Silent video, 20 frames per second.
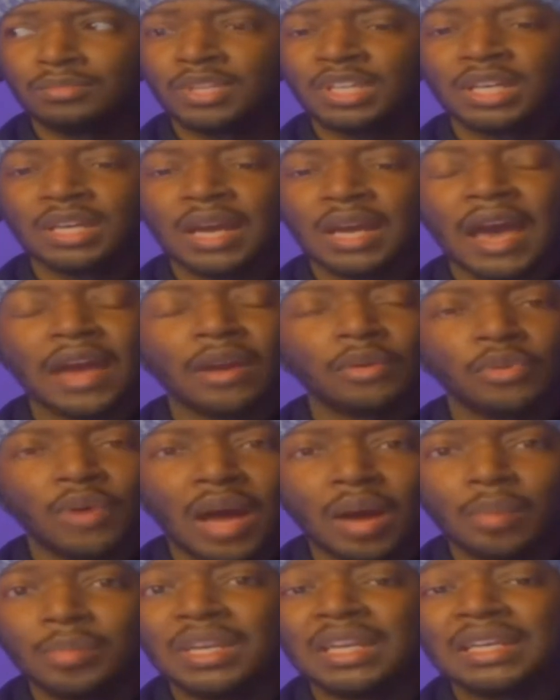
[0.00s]
I don't know how
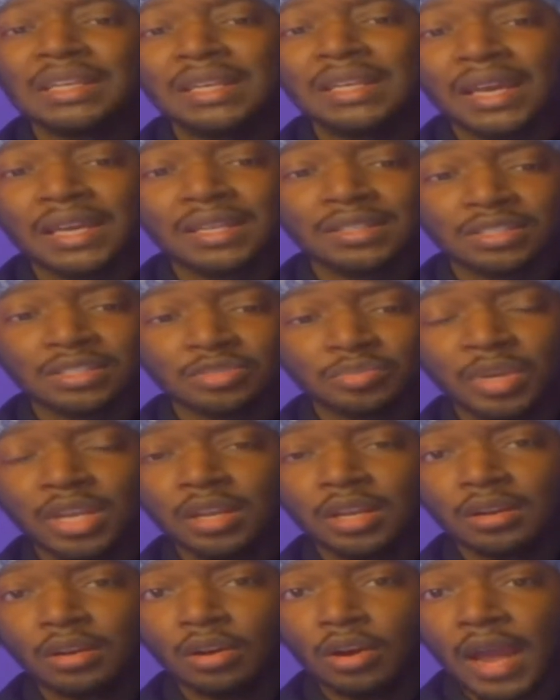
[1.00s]
many days it's been in
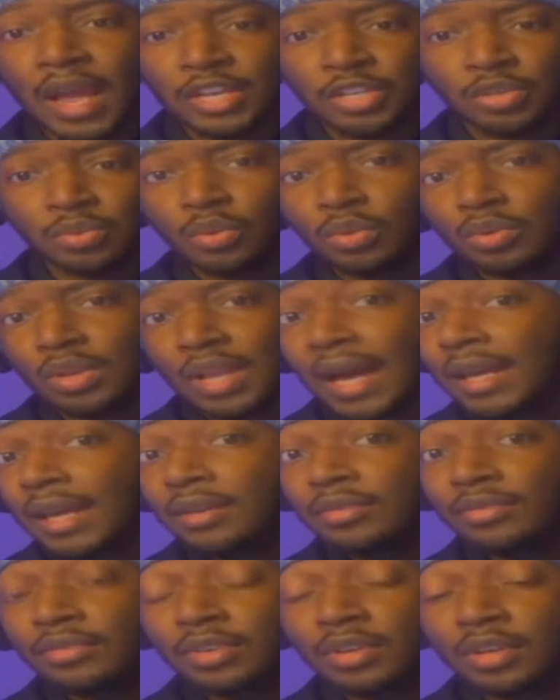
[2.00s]
her actual
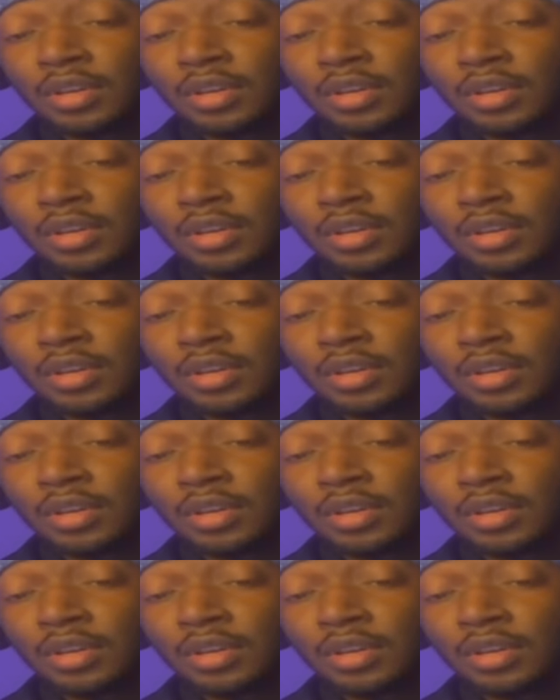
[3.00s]
life,